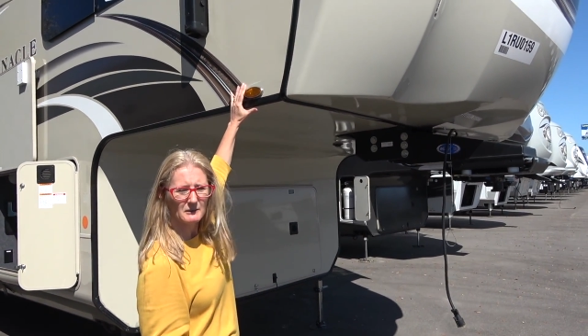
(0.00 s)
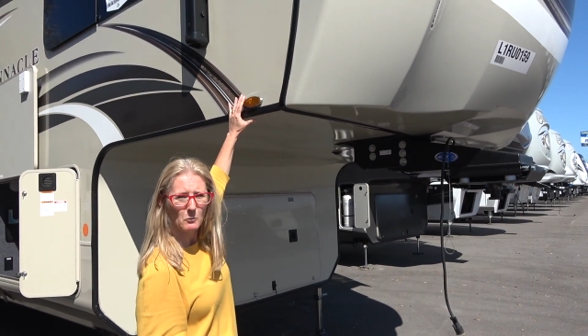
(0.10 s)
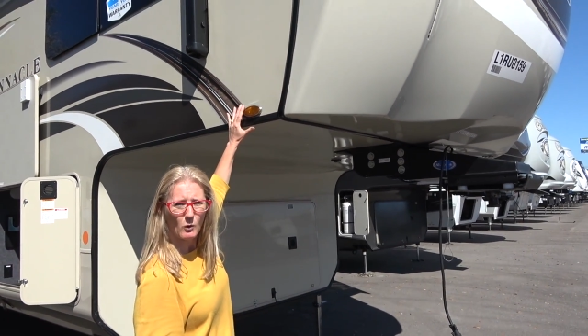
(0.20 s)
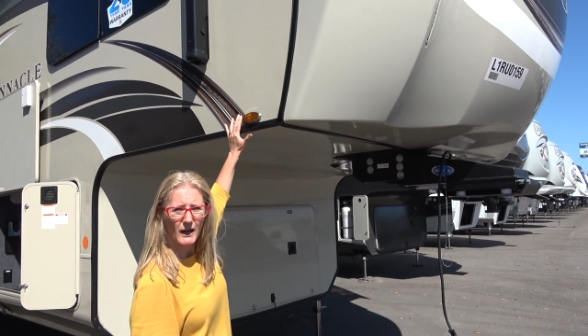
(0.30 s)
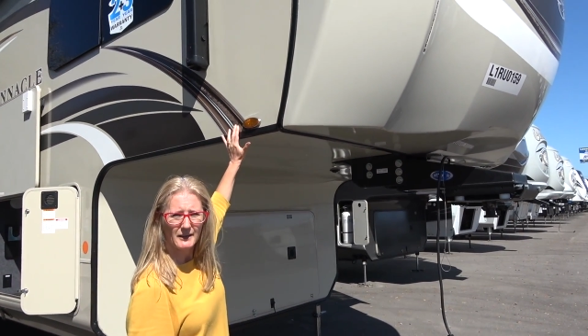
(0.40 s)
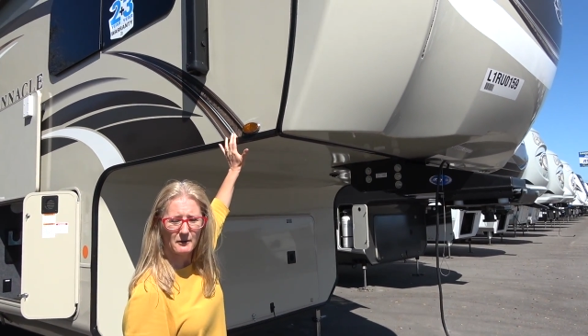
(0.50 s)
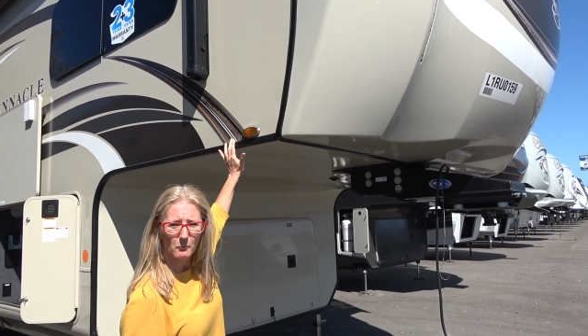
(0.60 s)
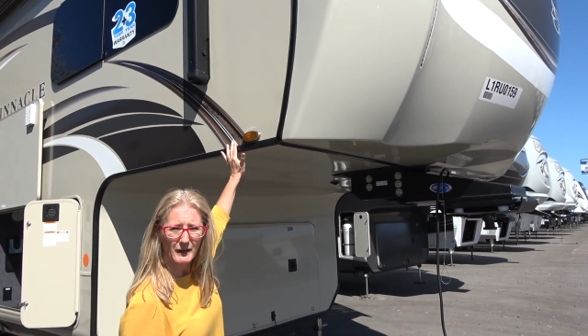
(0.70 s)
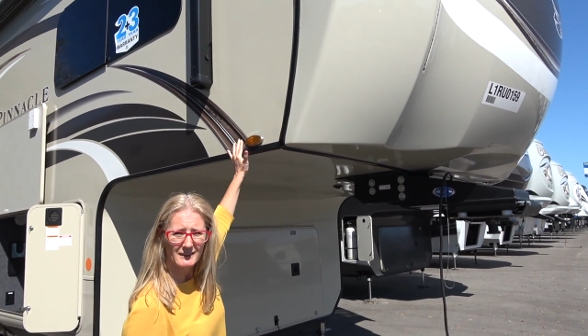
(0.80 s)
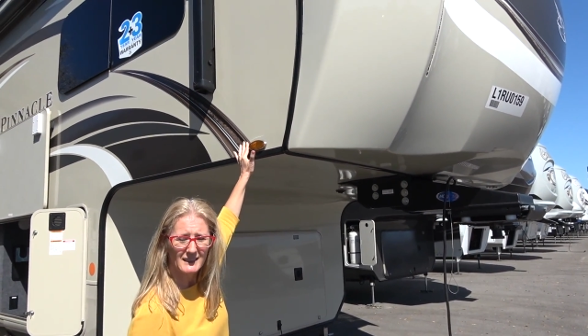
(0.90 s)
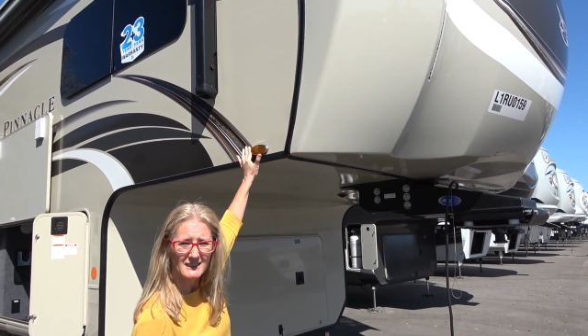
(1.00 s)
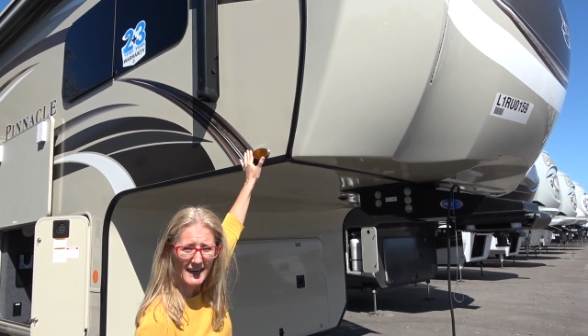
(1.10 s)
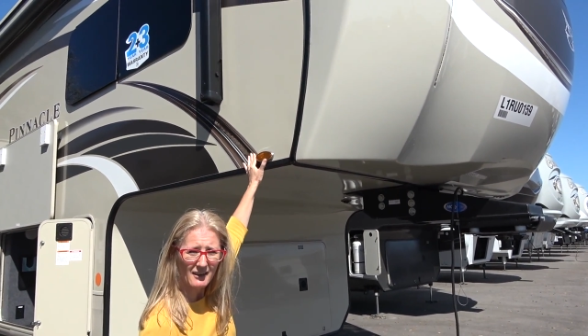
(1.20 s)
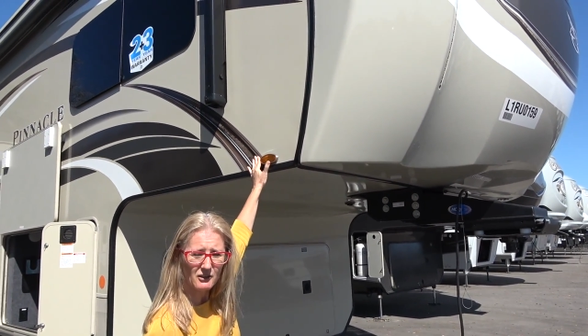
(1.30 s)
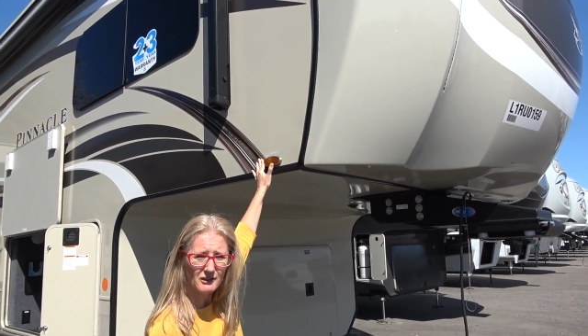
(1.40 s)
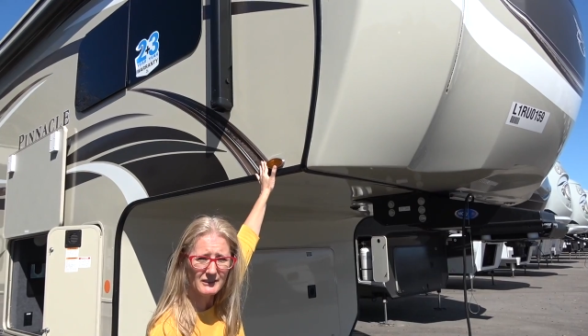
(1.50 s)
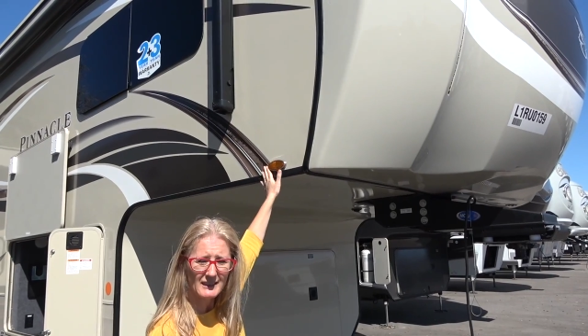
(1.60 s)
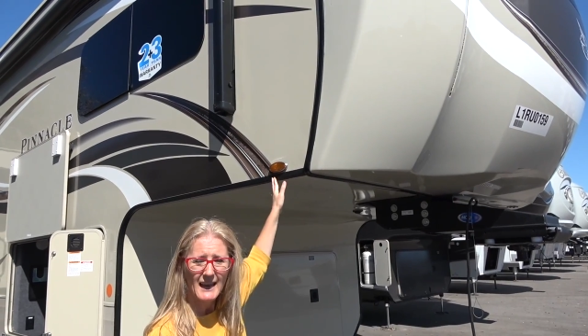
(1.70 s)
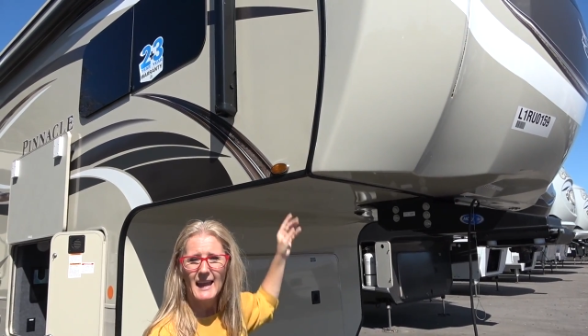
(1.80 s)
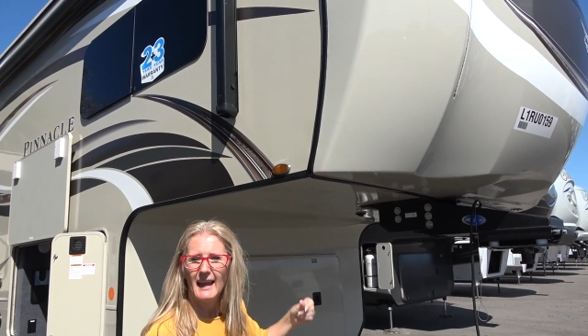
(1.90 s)
the one with the decals,
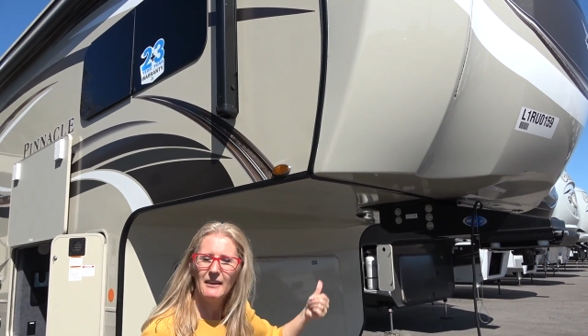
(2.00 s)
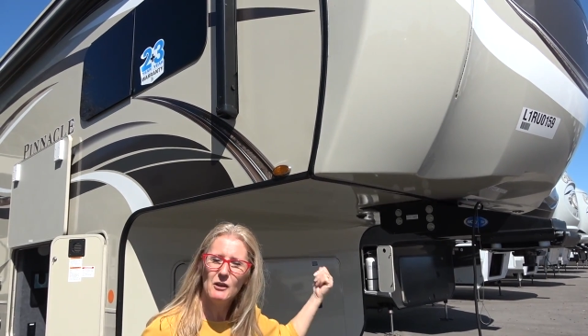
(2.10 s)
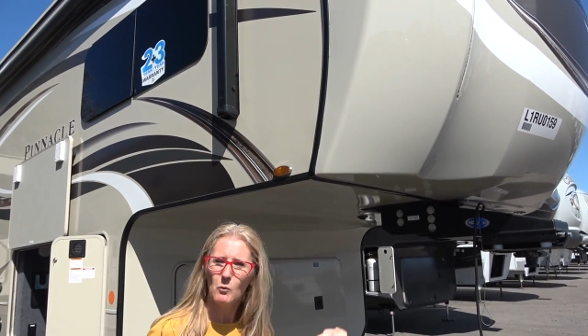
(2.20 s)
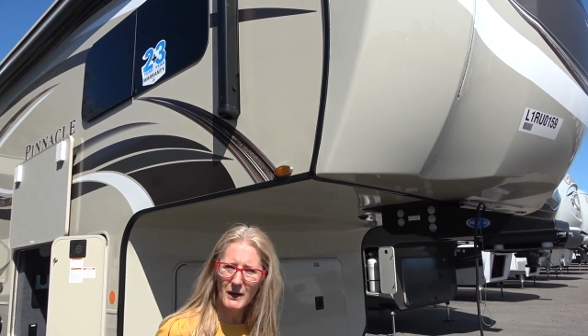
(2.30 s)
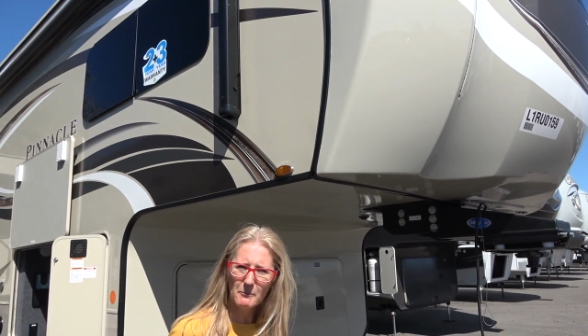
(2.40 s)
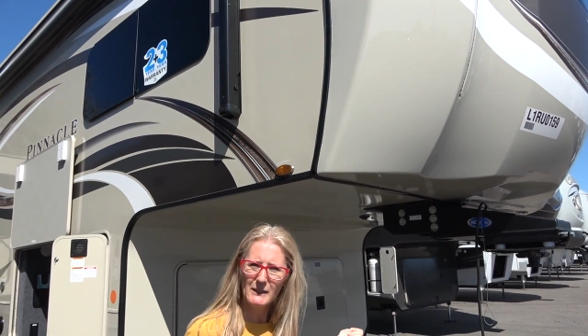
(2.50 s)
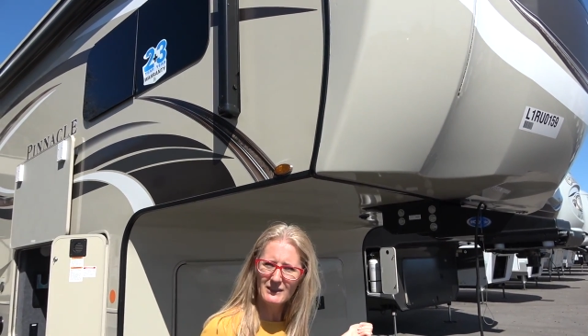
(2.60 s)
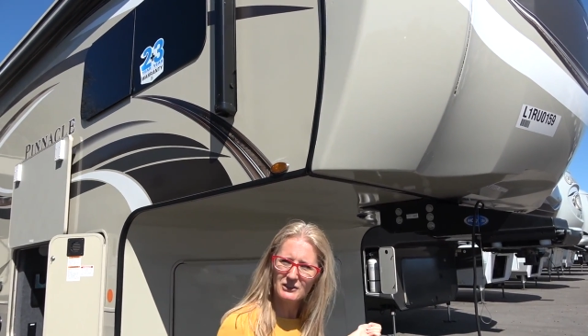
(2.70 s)
and the one we